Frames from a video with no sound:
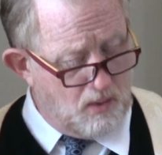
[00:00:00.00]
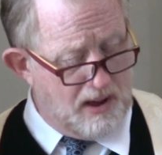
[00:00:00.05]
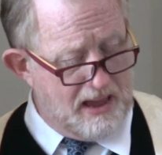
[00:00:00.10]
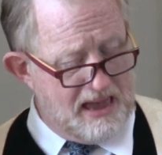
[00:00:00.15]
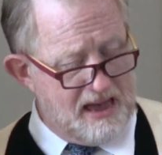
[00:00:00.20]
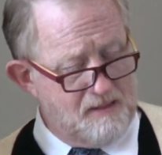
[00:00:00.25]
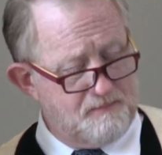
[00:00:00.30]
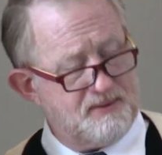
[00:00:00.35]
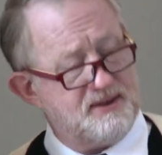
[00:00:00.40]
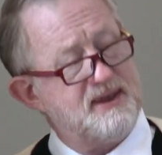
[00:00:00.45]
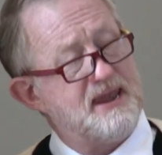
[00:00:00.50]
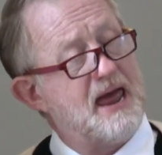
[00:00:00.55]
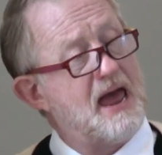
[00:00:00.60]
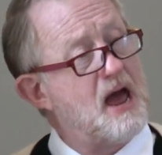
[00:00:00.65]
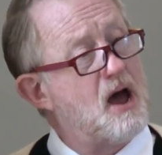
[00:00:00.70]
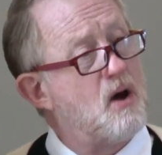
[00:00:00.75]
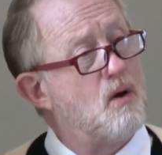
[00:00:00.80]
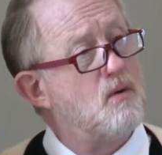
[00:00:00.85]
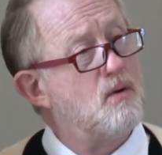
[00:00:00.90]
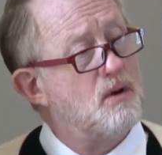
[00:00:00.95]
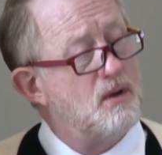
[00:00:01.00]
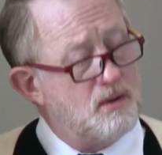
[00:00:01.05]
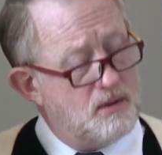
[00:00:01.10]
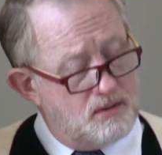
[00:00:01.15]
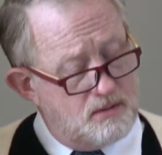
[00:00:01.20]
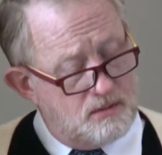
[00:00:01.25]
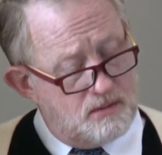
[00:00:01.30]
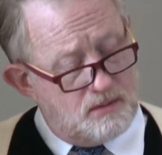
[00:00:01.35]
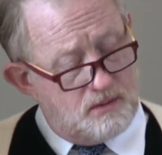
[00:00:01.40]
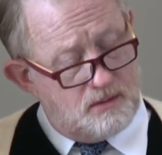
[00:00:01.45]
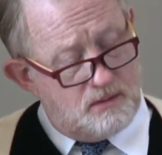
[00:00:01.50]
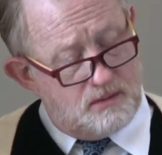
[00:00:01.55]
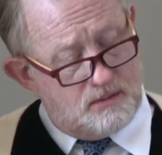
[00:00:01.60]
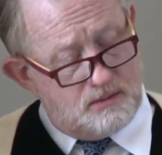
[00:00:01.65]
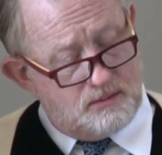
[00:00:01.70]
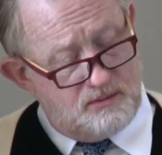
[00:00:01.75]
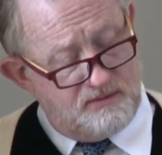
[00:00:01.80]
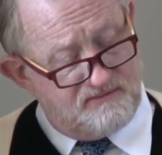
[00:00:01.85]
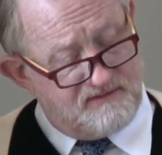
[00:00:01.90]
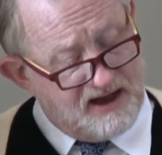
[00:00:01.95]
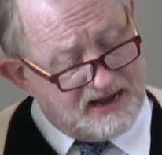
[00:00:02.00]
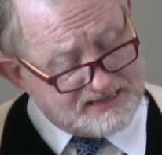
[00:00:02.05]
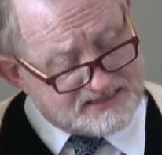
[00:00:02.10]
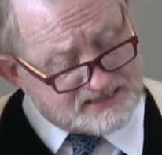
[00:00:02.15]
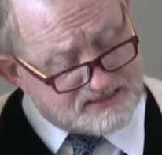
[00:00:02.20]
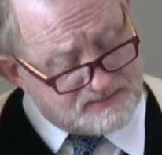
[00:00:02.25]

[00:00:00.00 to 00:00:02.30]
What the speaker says: will happen now. We've got